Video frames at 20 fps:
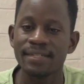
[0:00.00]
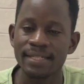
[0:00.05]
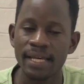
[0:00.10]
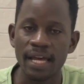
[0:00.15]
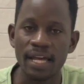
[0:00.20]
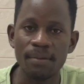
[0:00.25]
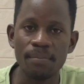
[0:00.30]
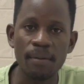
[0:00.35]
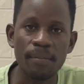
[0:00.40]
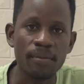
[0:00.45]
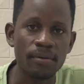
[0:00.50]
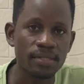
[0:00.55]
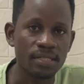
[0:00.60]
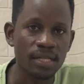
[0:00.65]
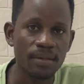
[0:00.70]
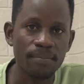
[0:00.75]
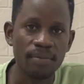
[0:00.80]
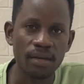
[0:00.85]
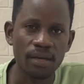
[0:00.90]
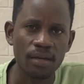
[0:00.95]
10 people
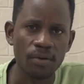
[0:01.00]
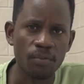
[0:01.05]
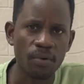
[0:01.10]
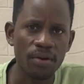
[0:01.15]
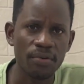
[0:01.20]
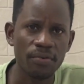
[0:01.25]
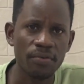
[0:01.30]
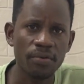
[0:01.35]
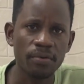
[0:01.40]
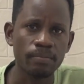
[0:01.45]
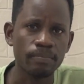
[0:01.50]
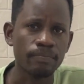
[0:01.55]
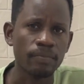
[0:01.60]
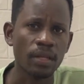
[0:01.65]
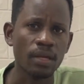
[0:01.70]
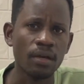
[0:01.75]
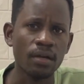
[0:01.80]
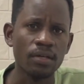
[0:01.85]
sleeping in one room.